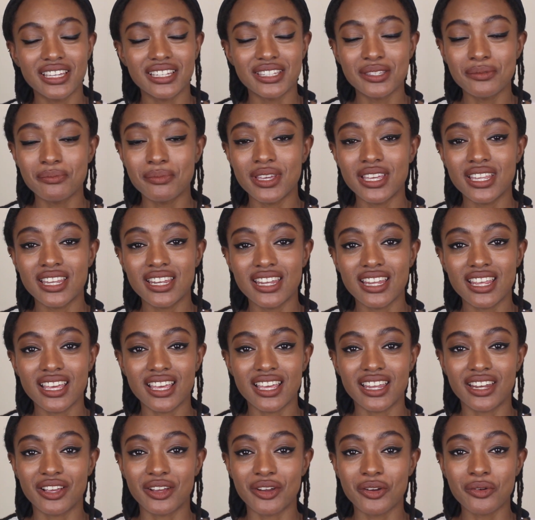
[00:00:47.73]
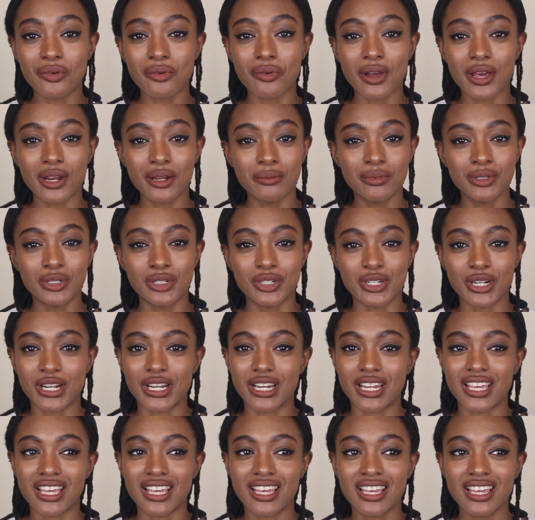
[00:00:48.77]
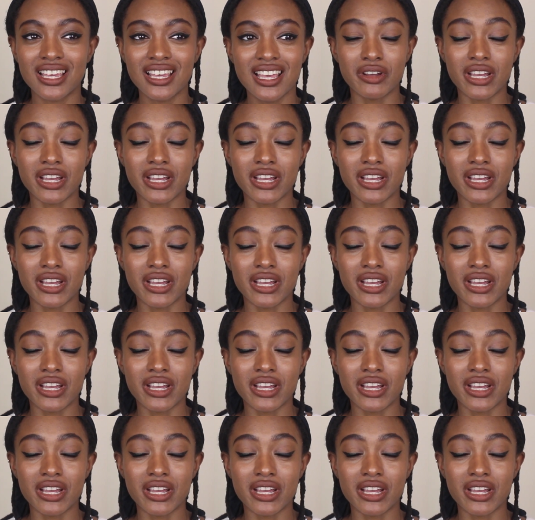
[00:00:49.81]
It's been an incredible journey.